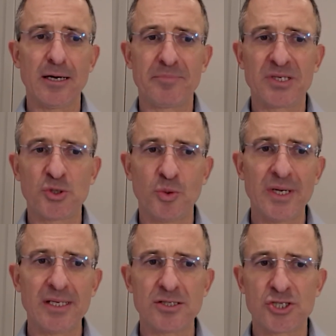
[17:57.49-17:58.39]
uh,
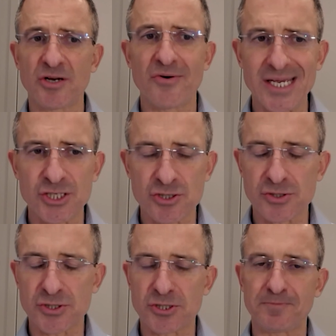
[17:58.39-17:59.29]
between
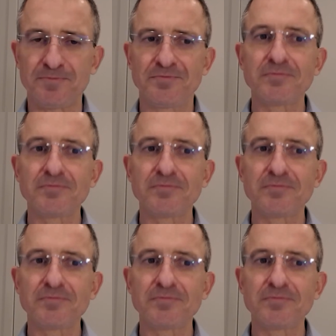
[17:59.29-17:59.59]
generations